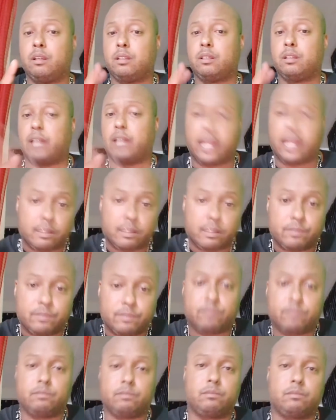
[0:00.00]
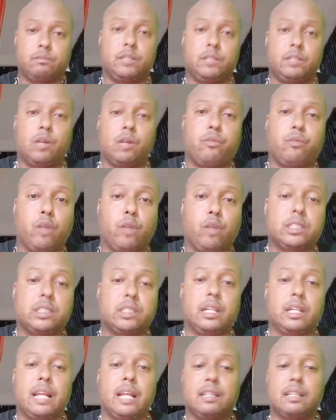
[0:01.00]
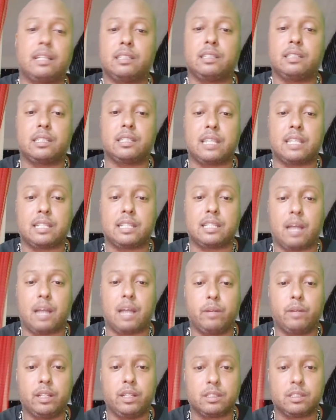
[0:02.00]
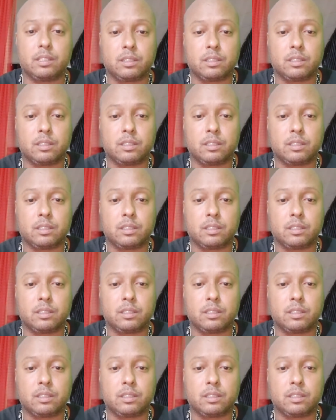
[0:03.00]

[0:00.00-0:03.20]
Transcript: and unfortunately, it's how it is.